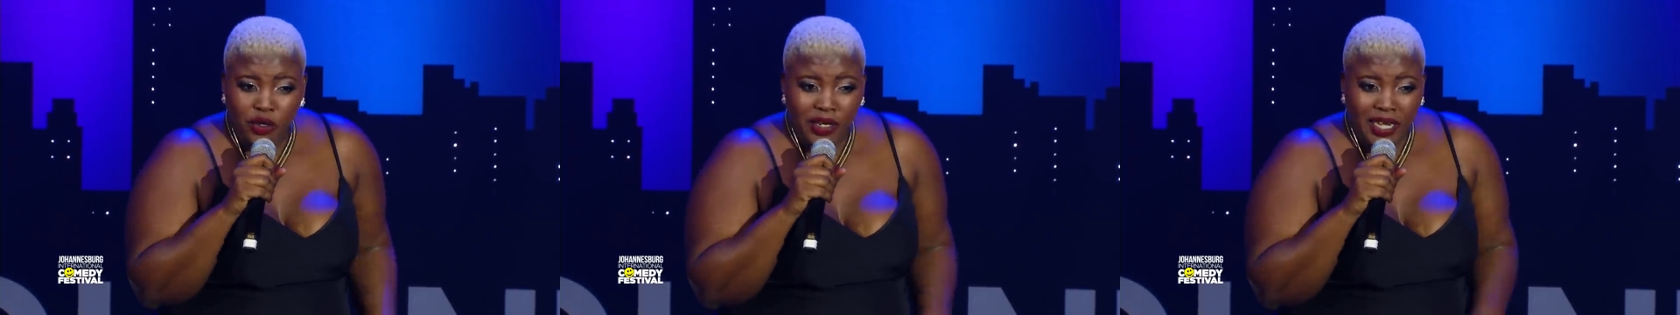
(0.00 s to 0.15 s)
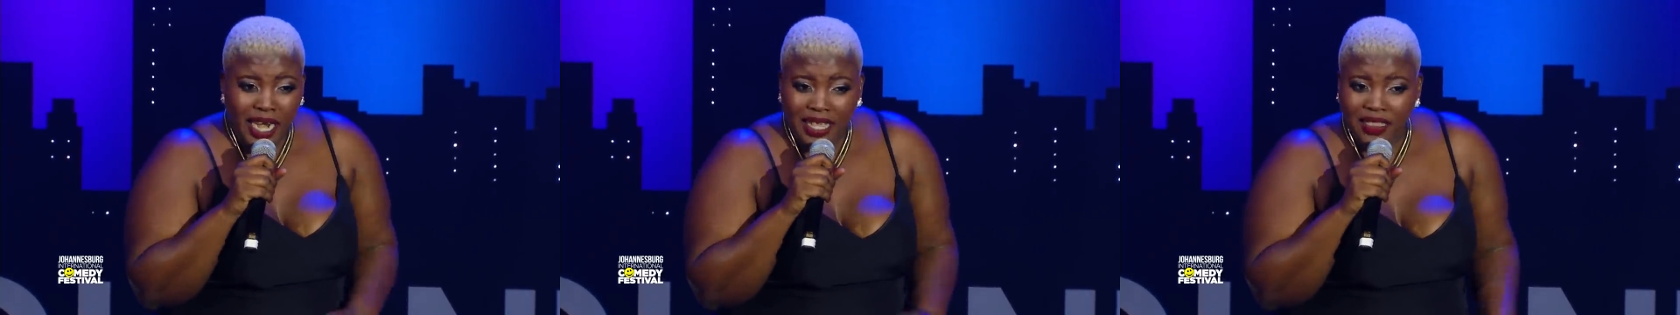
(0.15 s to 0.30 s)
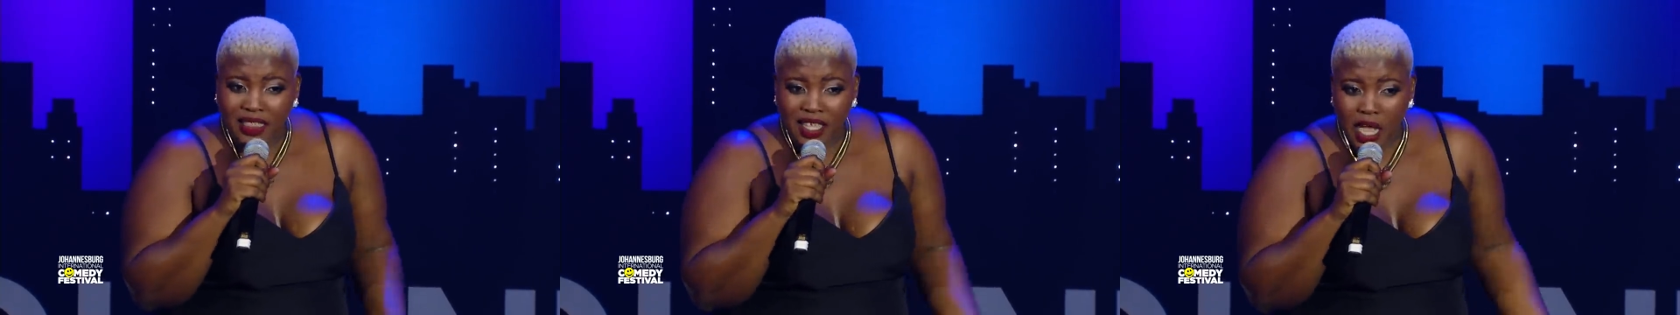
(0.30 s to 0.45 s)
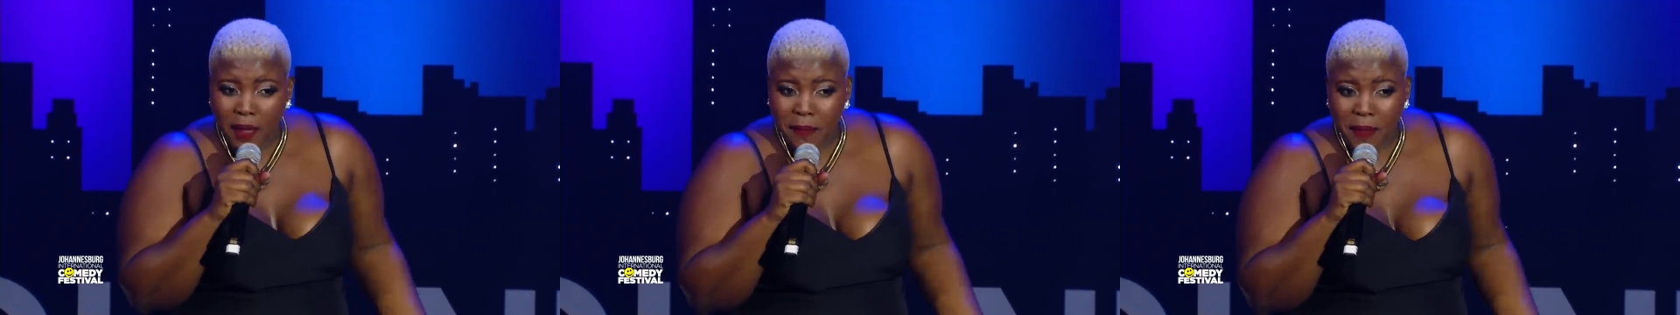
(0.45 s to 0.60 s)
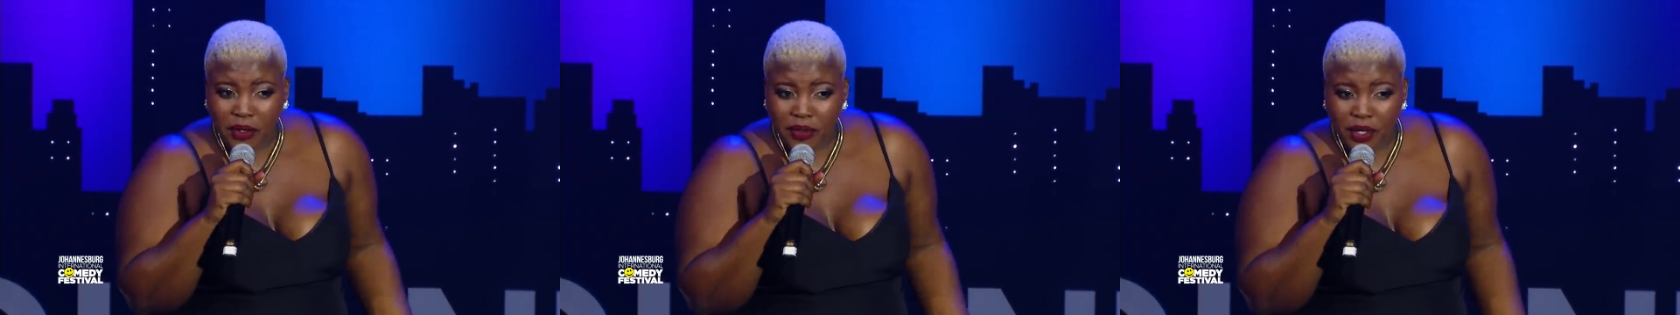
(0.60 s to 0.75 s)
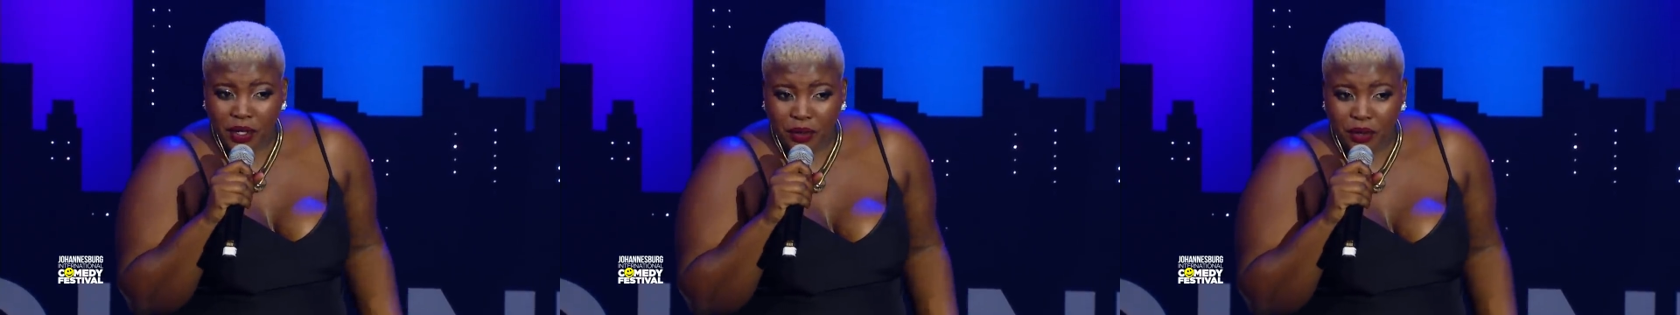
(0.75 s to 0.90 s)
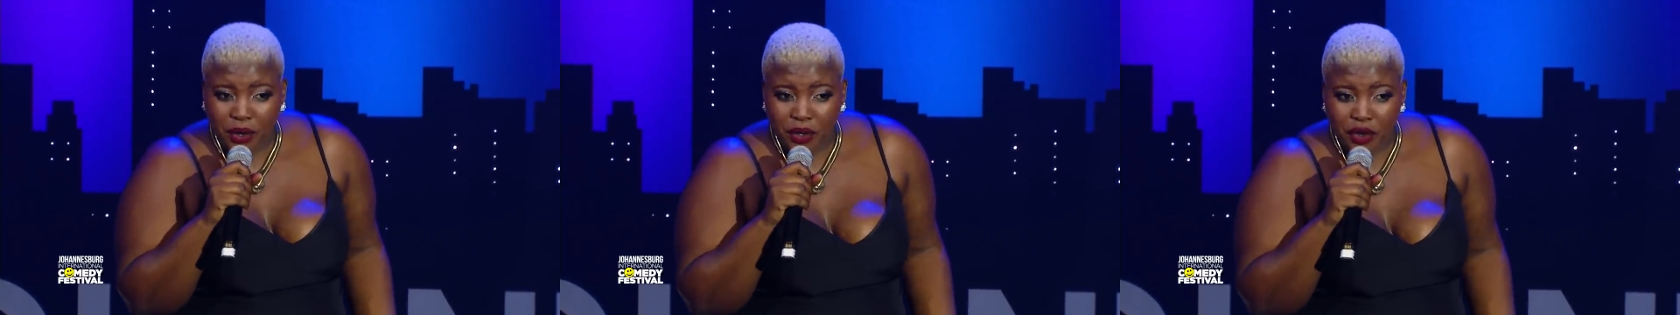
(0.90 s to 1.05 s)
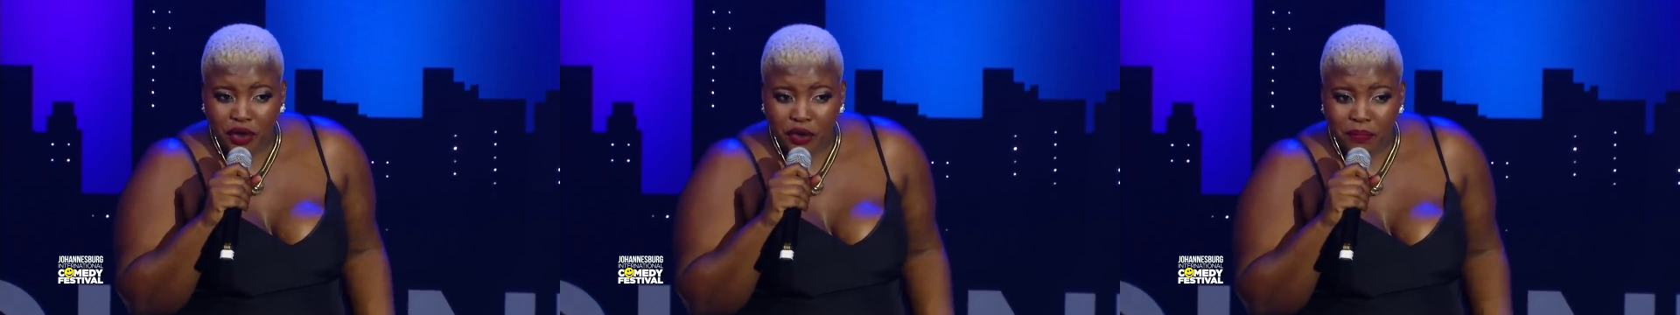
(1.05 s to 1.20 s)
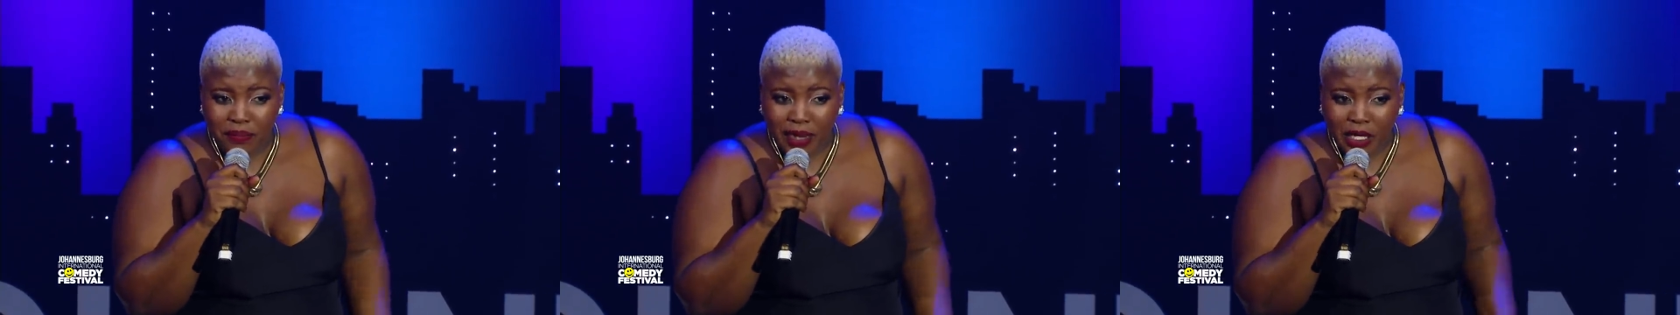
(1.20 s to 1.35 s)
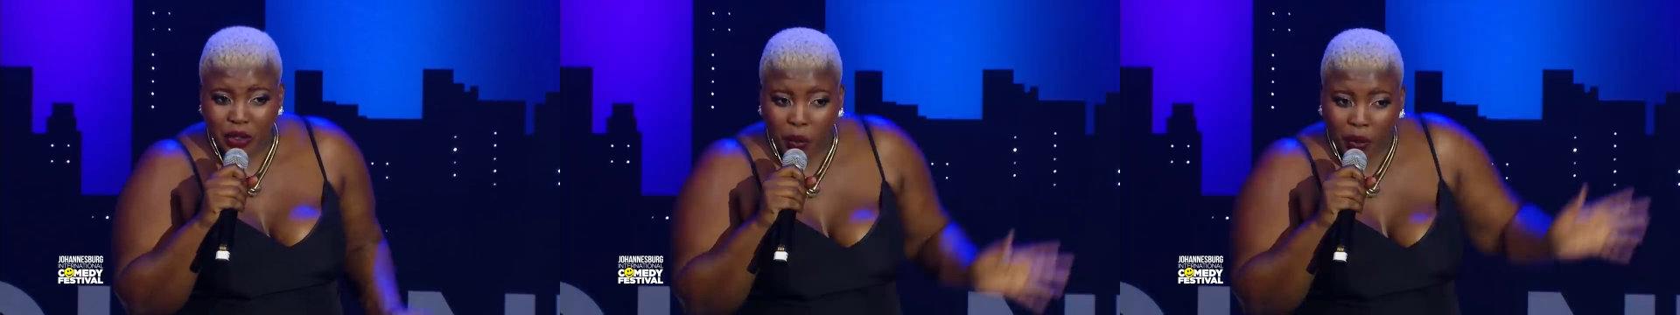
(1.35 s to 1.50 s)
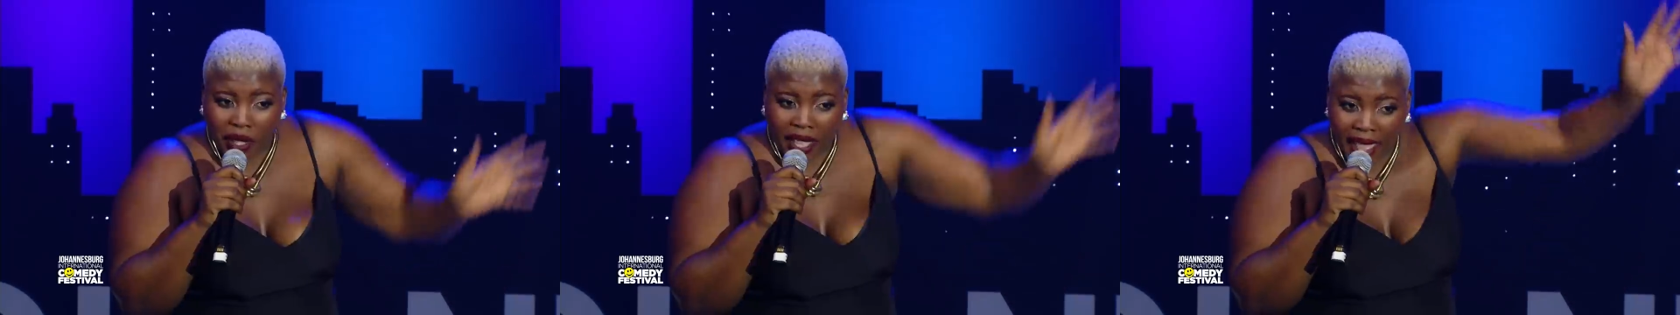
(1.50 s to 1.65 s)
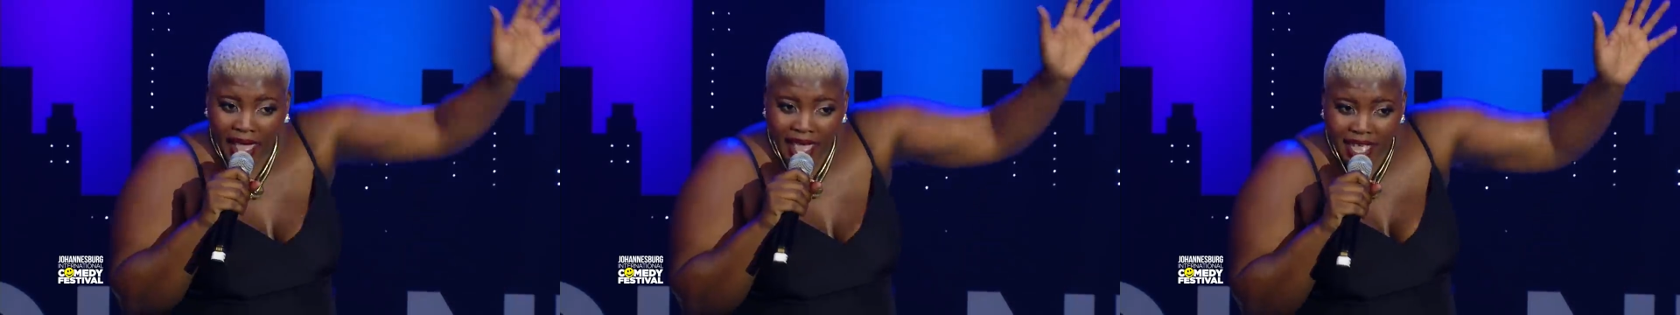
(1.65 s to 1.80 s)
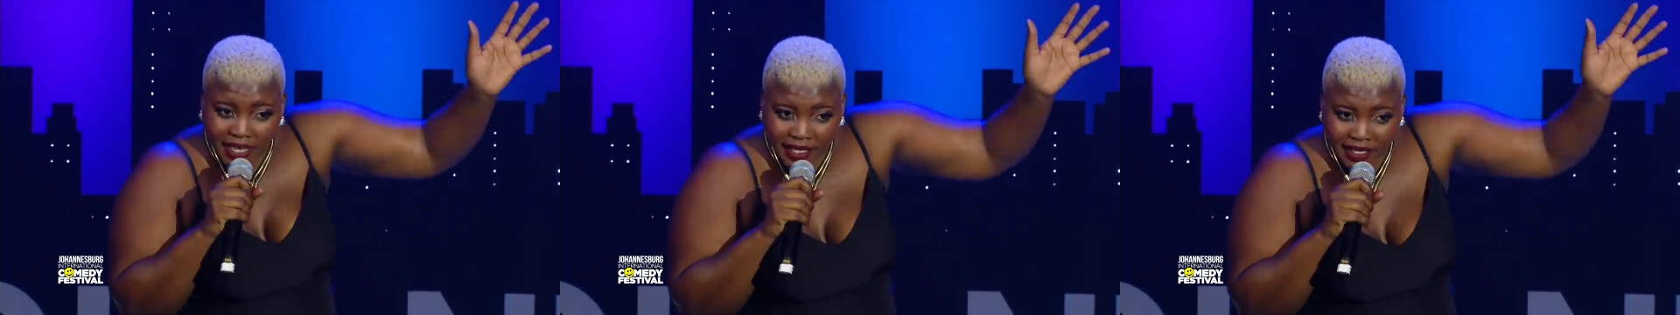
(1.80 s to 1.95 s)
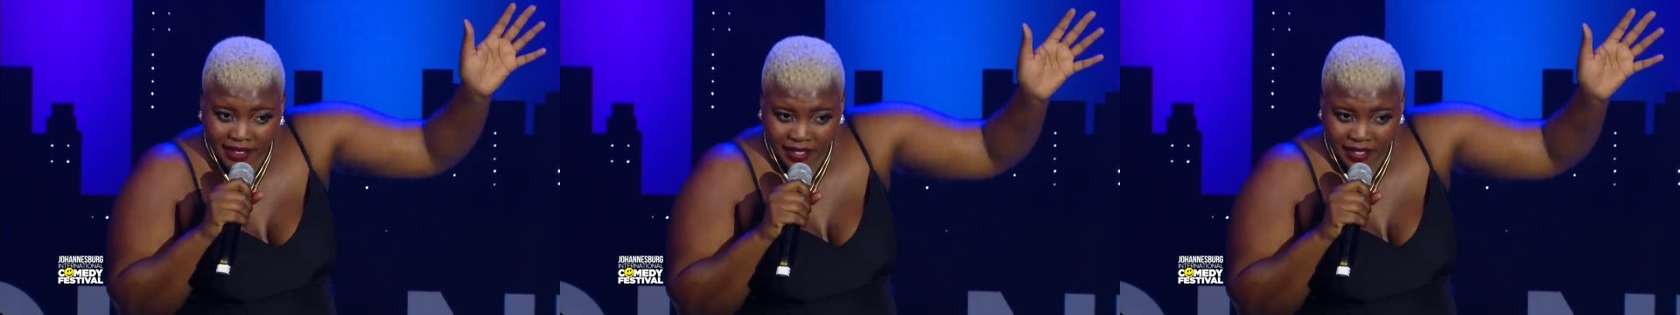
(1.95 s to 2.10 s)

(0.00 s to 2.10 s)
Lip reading: nothing about the economy, but we heard